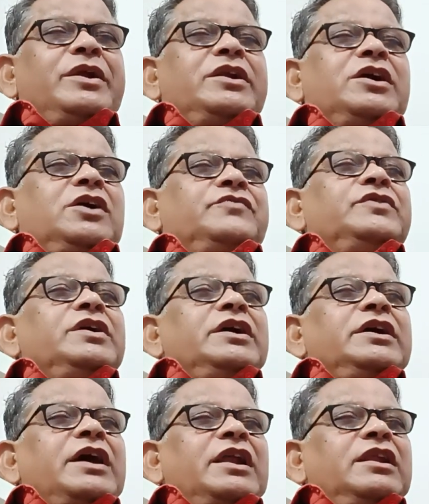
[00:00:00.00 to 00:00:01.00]
of
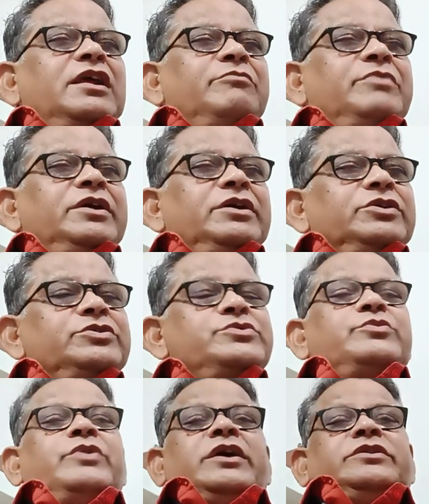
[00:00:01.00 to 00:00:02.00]
LLB
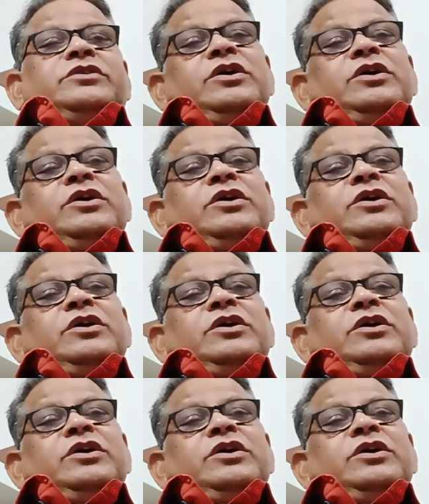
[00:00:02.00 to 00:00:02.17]
students.